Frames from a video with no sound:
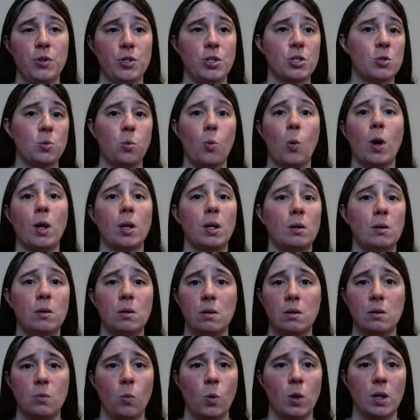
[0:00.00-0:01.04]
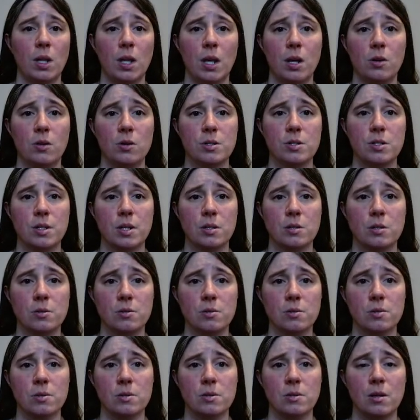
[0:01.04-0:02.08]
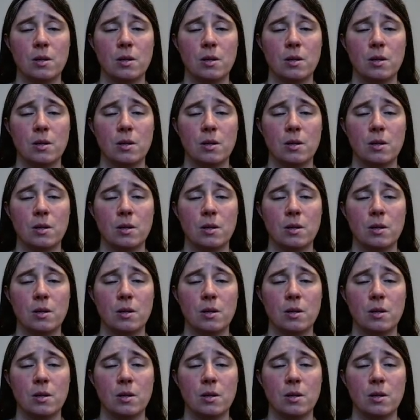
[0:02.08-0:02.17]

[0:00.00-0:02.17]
just one, one layer of stencils.